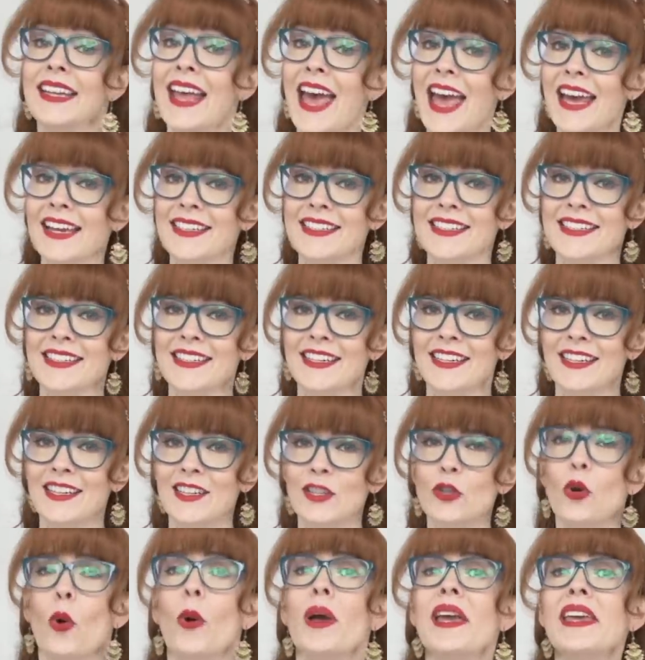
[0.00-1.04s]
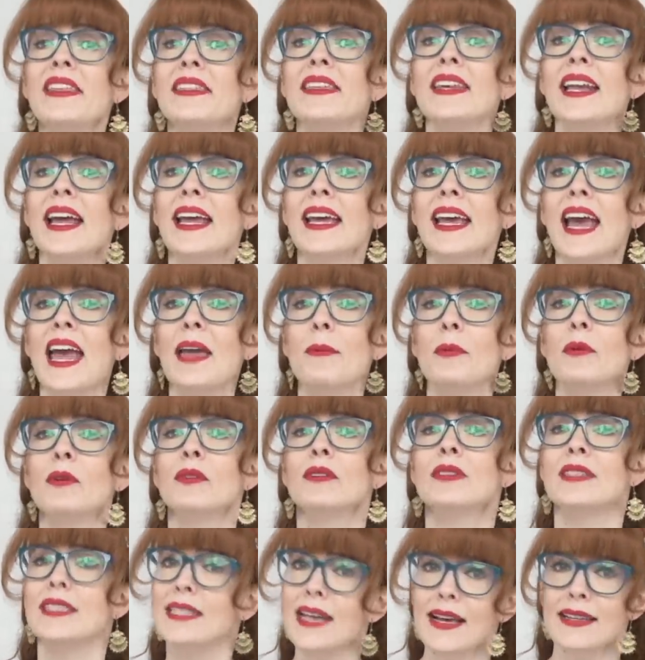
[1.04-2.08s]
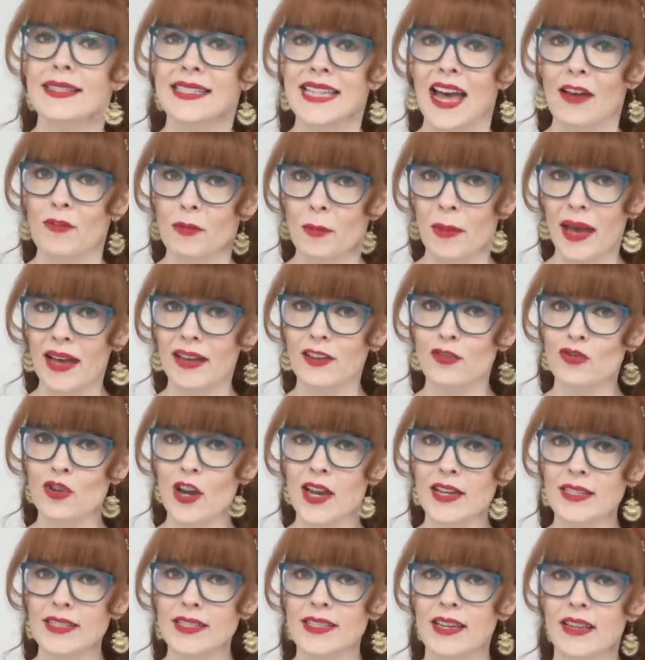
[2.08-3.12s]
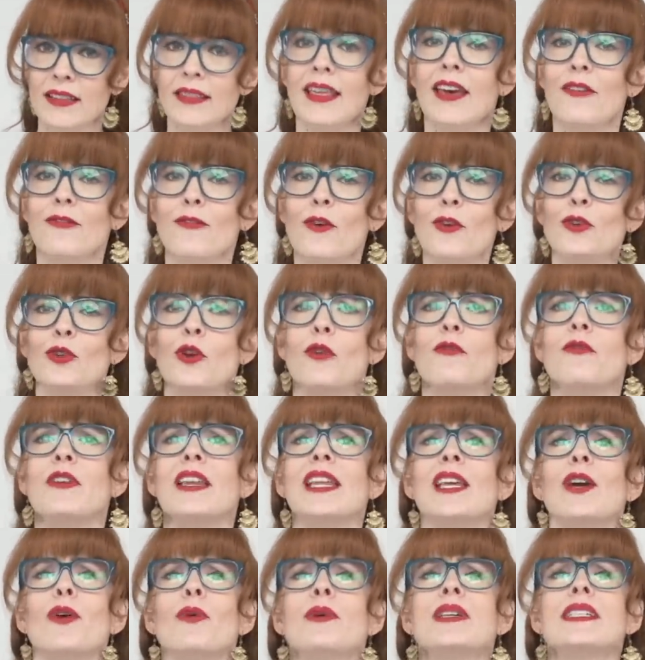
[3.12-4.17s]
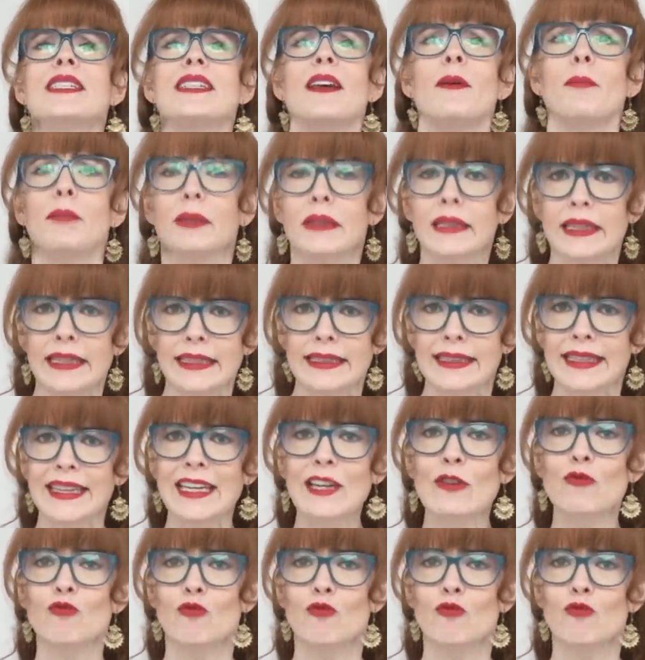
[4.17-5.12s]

Next, your Ethernet cable does have a MAC address, therefore your video is completely